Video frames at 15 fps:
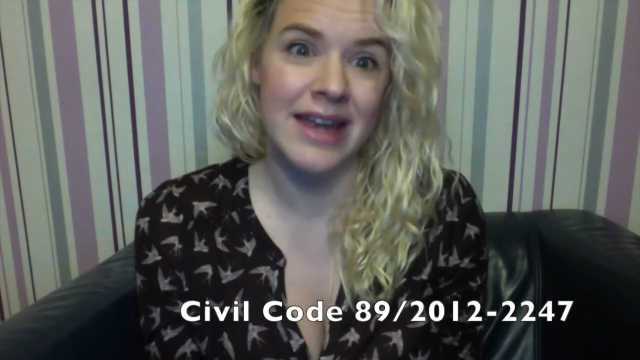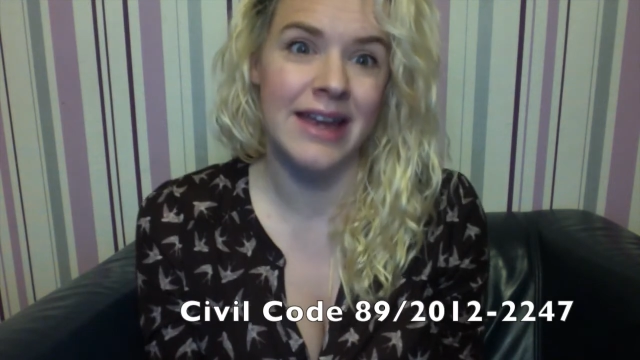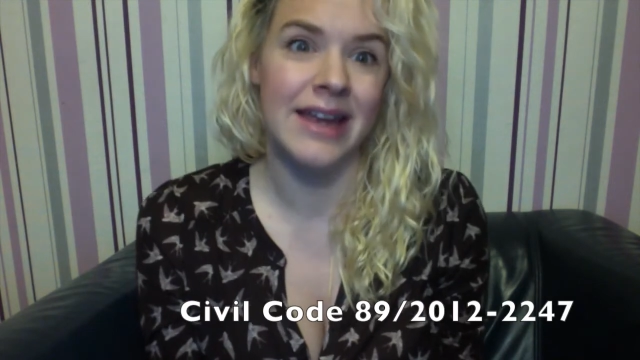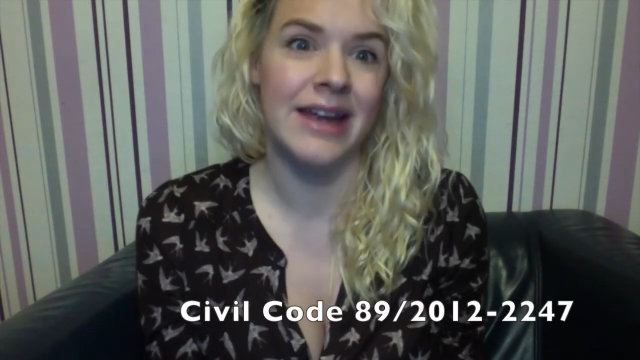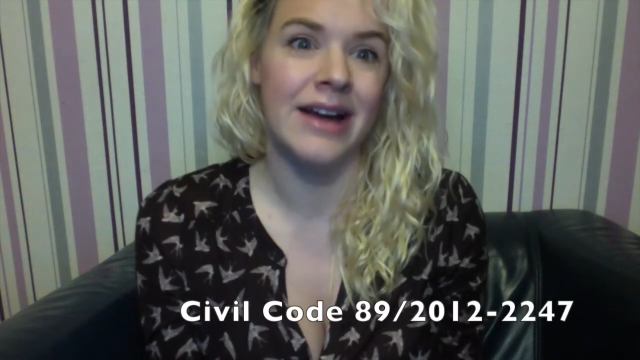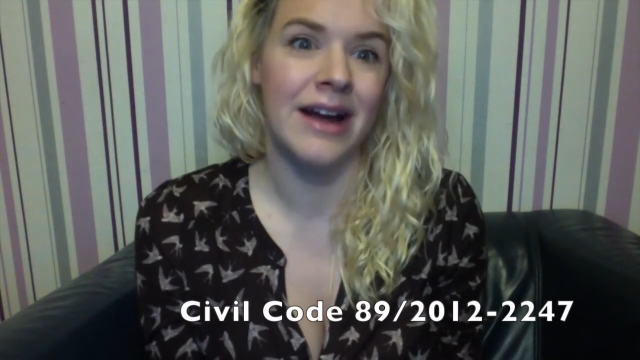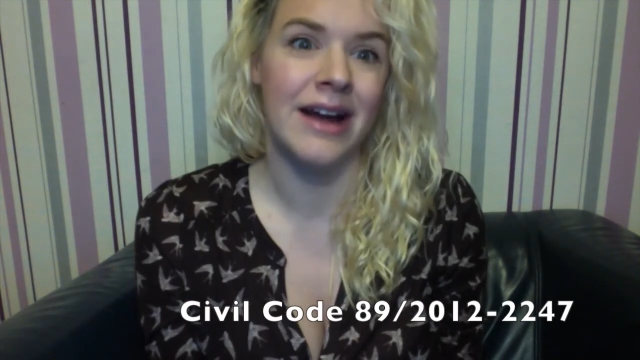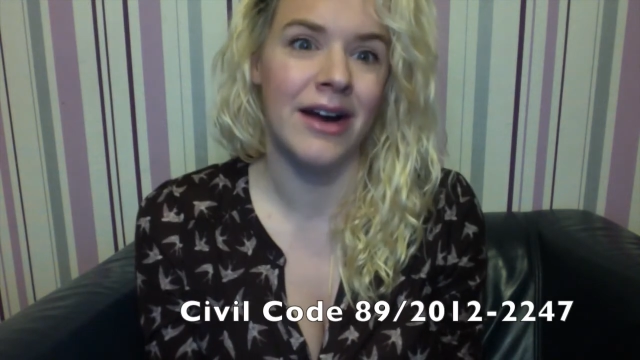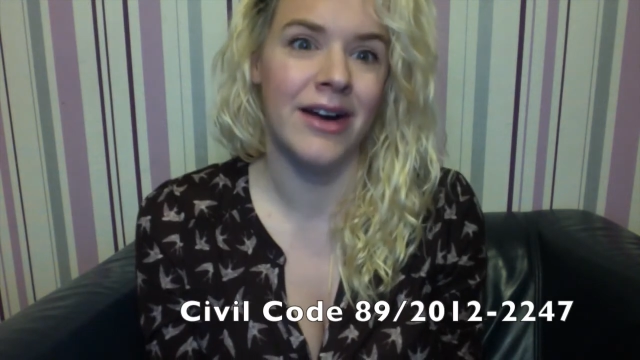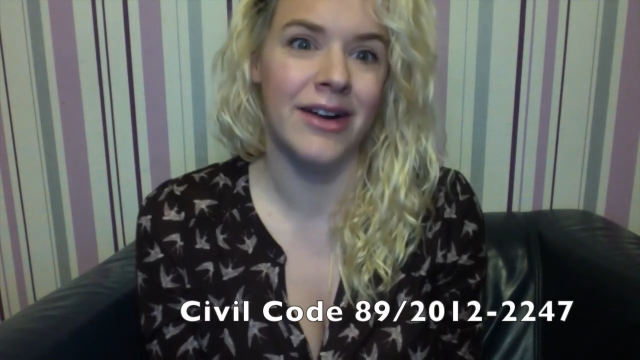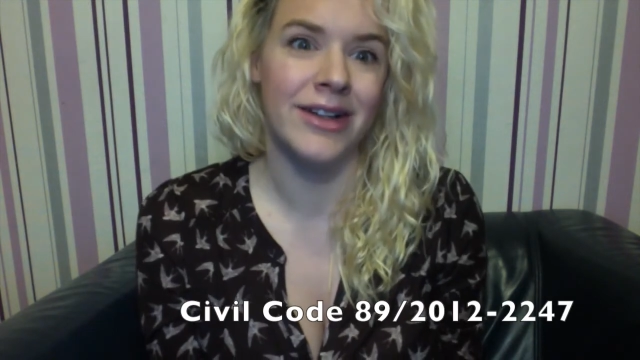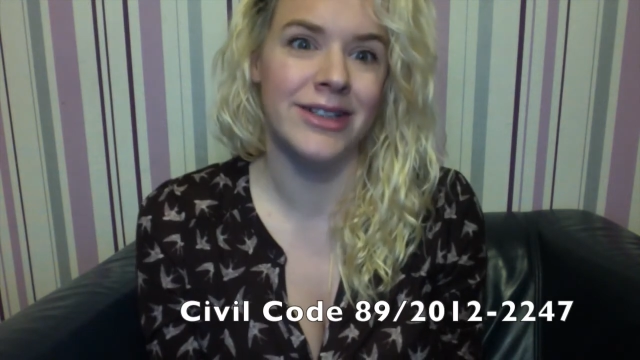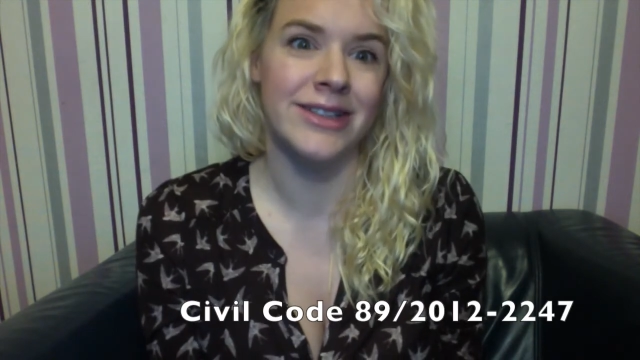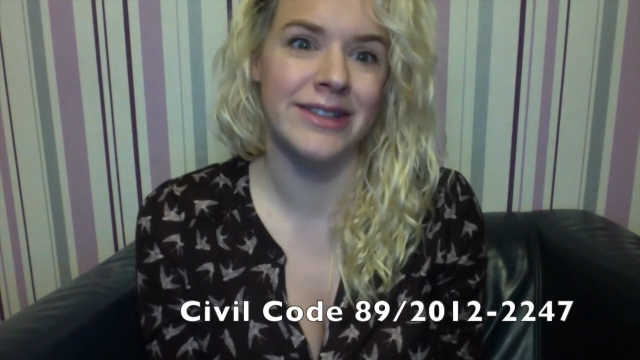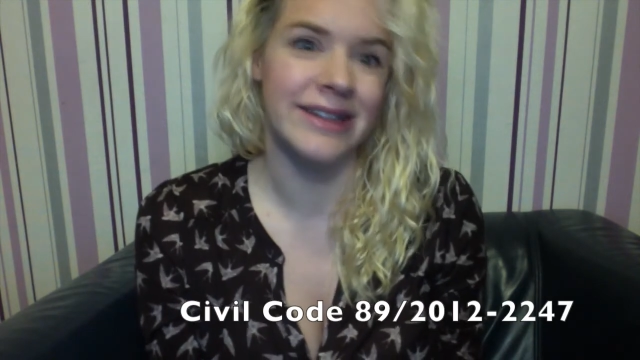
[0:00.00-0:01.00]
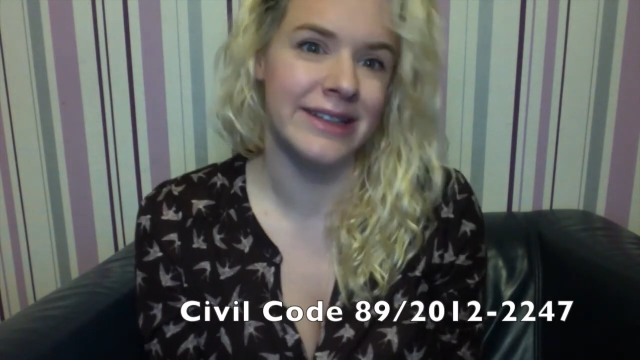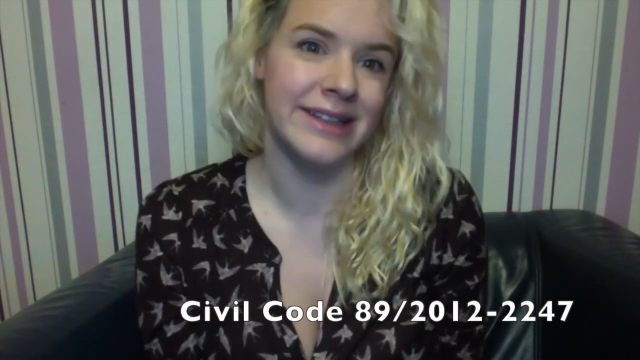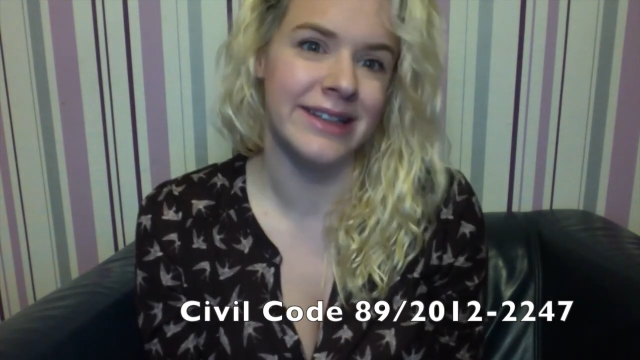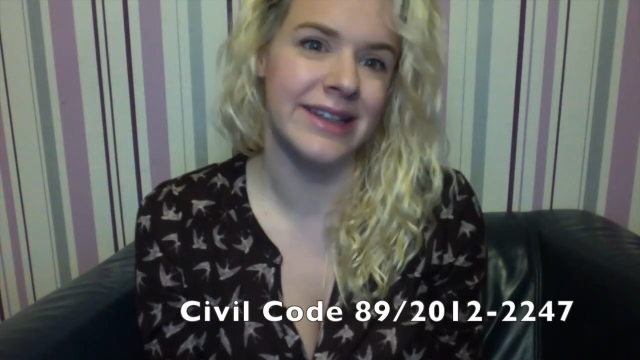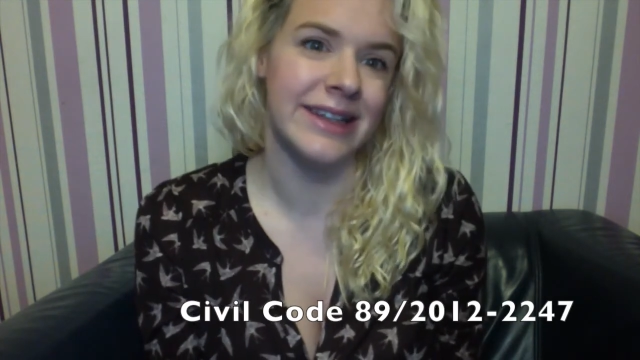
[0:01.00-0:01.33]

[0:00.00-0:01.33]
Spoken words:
an article in